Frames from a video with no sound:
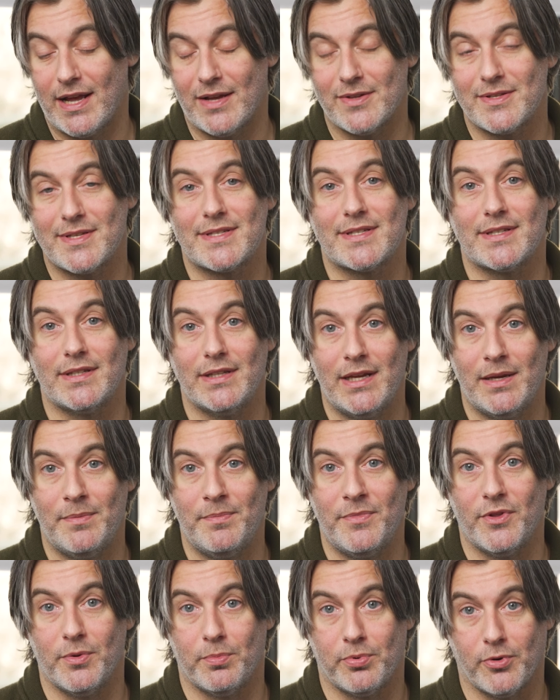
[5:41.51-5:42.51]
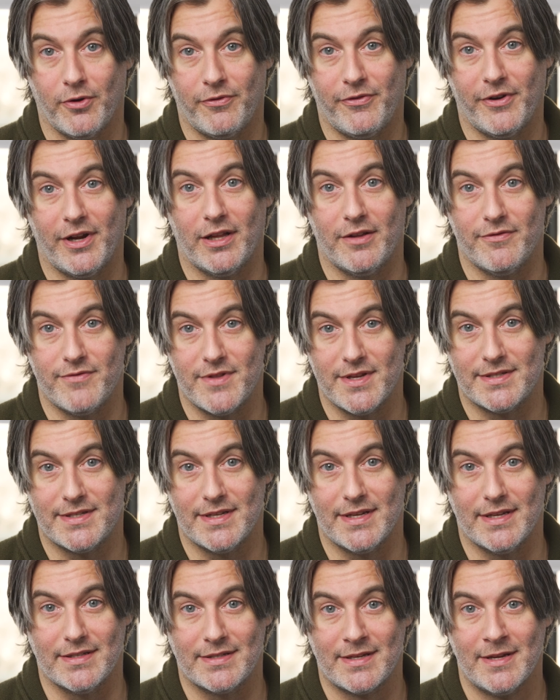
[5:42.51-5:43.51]
how slim the profile of this
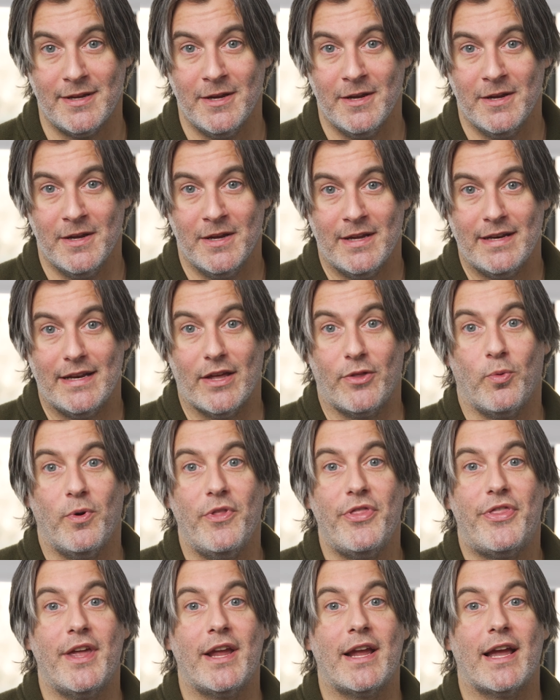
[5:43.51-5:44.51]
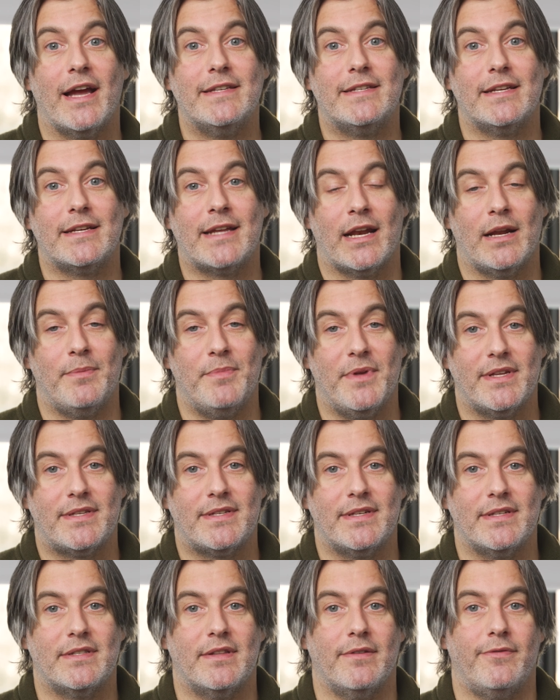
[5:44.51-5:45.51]
is. Now, the one thing I did kind of
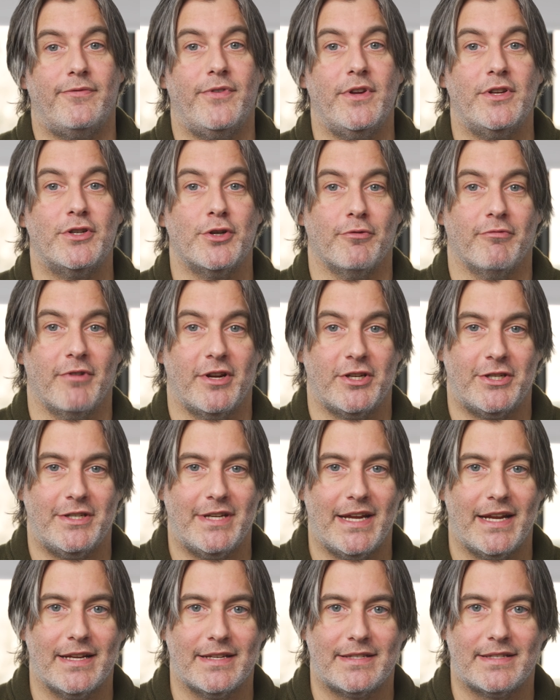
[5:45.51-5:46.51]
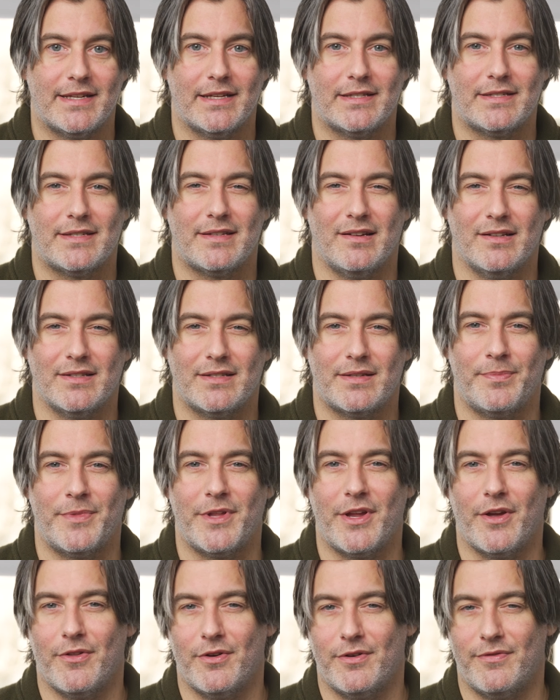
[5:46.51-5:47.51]
miss is the feature-rich data sets on some of
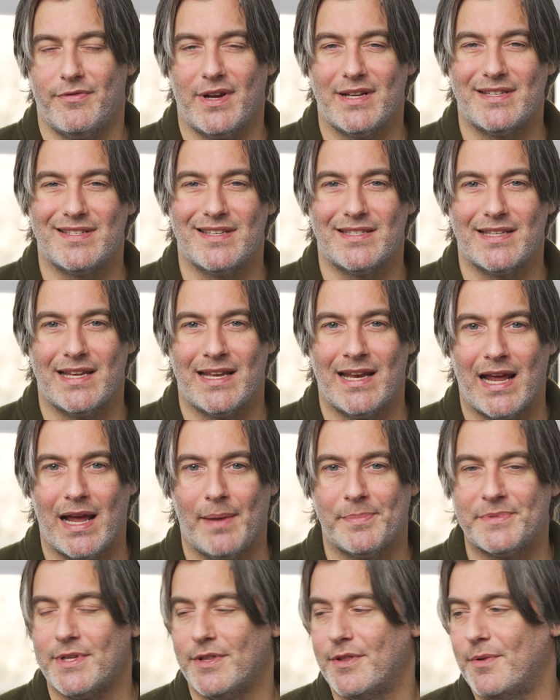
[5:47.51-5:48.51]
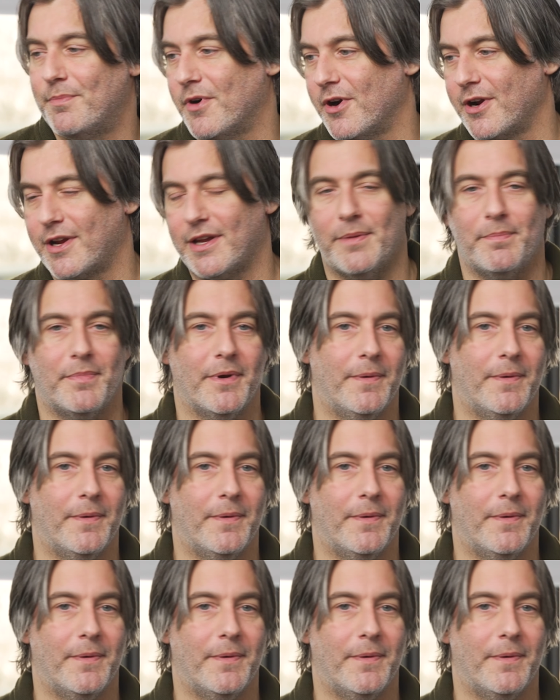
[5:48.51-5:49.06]
the other devices and apps on the market.